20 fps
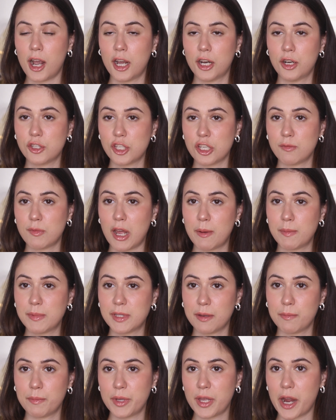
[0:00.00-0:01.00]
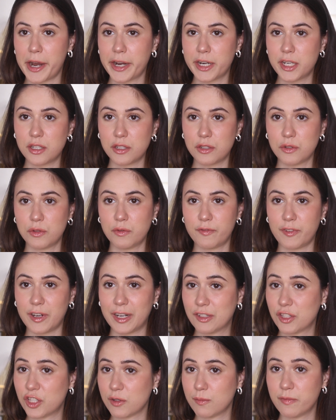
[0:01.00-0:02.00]
I know sometimes it can be hard to
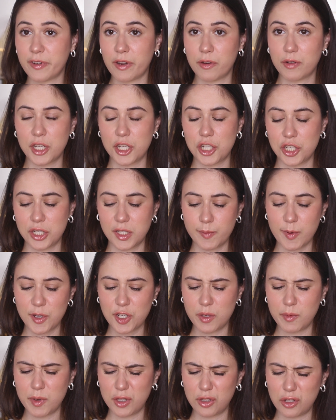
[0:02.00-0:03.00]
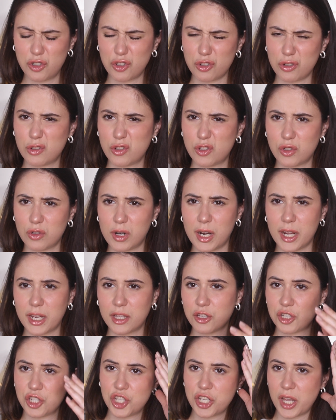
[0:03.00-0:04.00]
find some foundation, especially with the drugstore,
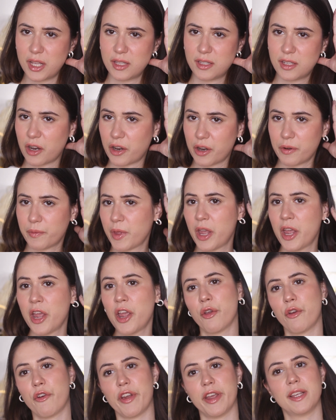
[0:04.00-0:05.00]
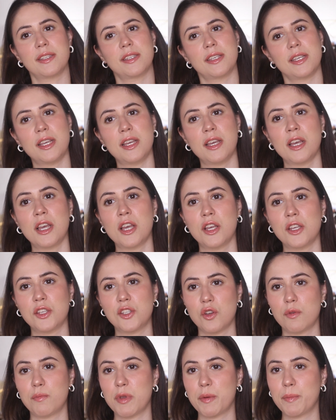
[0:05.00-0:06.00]
the shades are crazy.
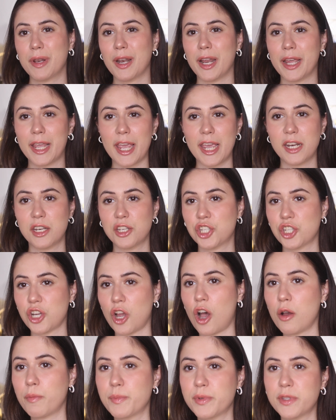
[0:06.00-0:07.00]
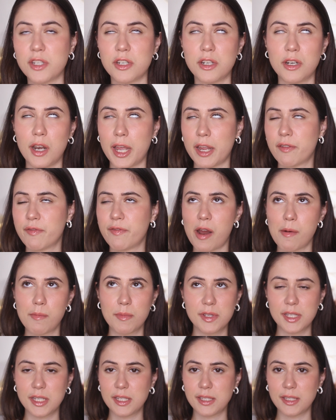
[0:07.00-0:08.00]
So maybe in shops or
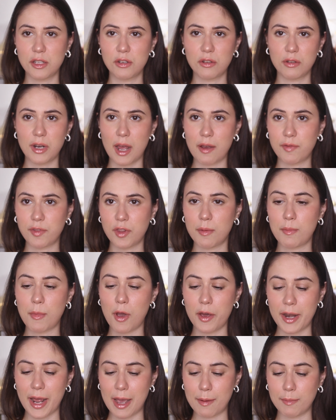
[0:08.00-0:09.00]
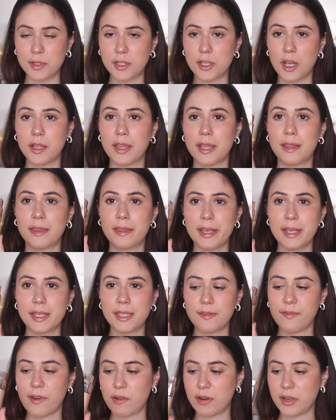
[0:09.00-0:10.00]
pharmacies, they don't have them. On Amazon,
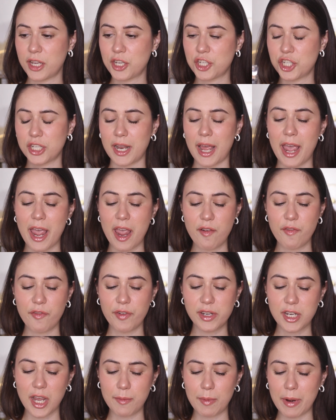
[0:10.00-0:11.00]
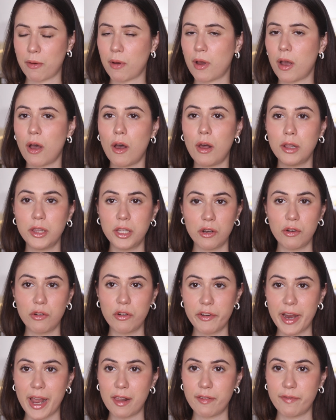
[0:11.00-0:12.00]
this foundation, all the
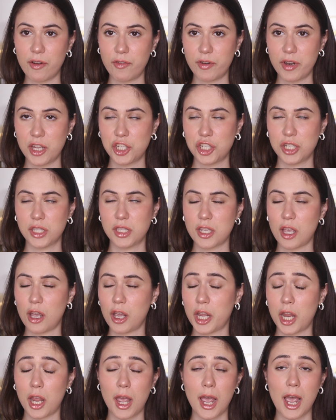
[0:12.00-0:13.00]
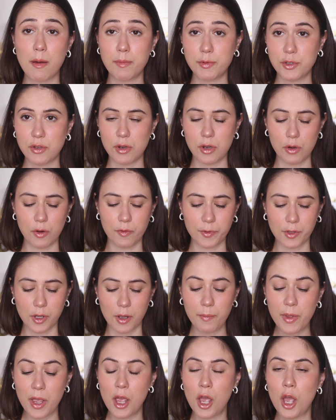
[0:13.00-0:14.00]
L'Oreal foundations, I absolutely love
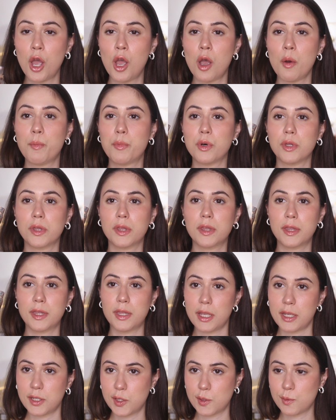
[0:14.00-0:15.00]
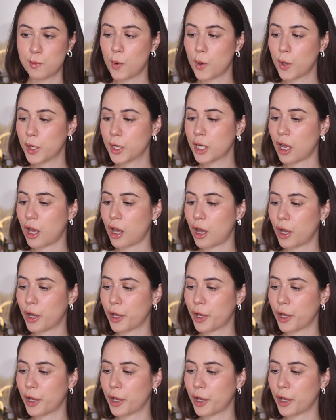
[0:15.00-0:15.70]
them, but this one,